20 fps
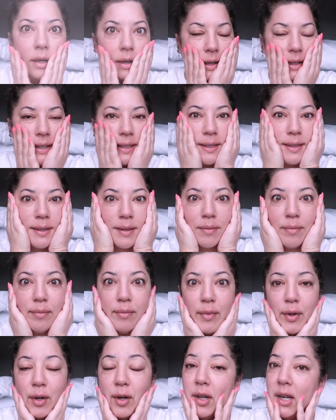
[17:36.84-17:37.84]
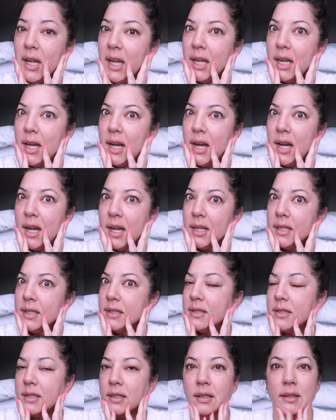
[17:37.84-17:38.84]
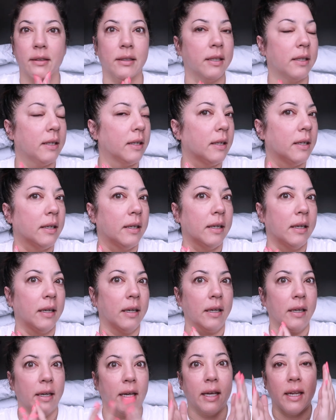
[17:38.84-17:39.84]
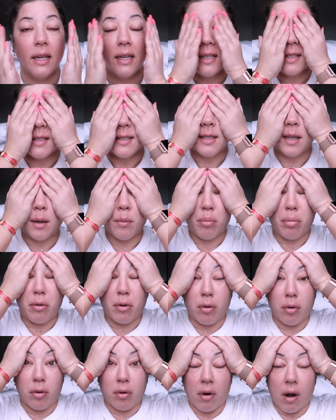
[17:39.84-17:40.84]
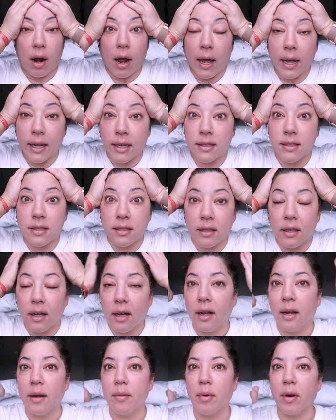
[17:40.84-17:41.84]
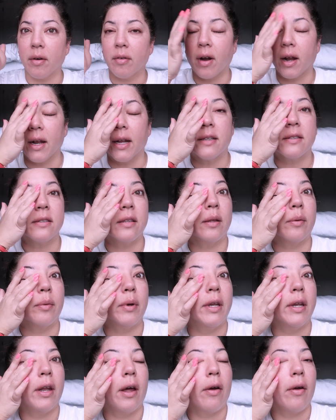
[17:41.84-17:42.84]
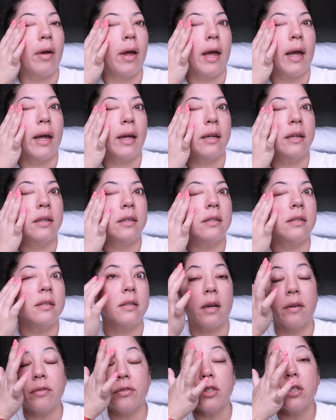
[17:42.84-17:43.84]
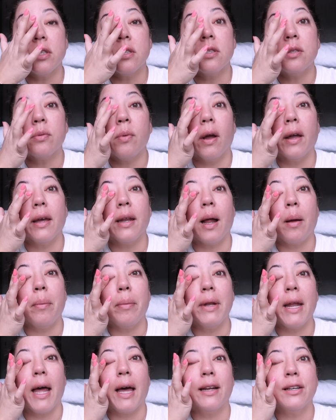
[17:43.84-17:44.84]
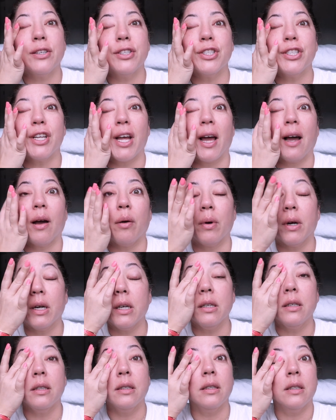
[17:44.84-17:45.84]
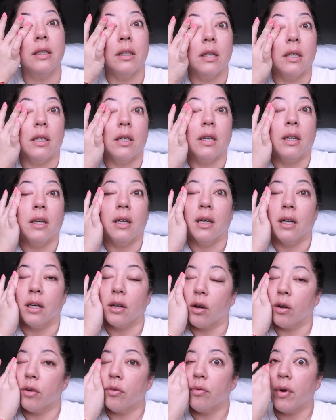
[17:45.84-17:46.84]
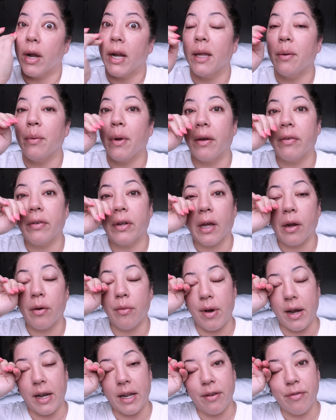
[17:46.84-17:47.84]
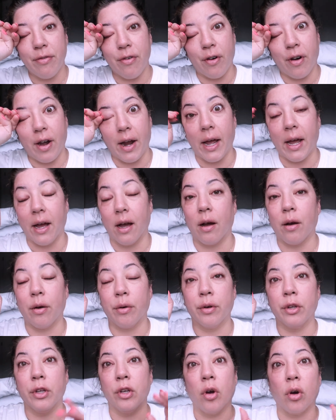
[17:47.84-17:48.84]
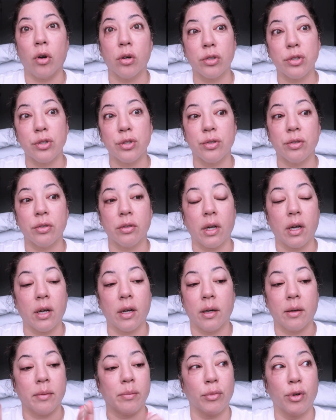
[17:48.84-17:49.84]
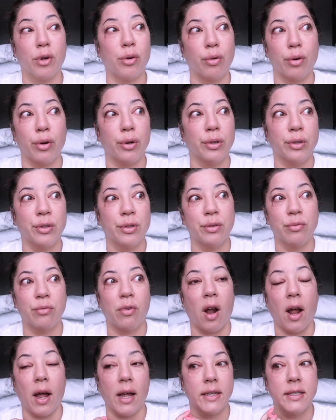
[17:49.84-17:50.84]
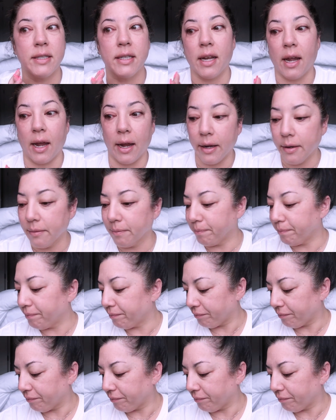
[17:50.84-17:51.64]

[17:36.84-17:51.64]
Ah, morning guys. It is bright. I'm right next to the window, and I've just woken up and had a shower. Gotten ready. We have to get ready for our yacht um, cruise ride today.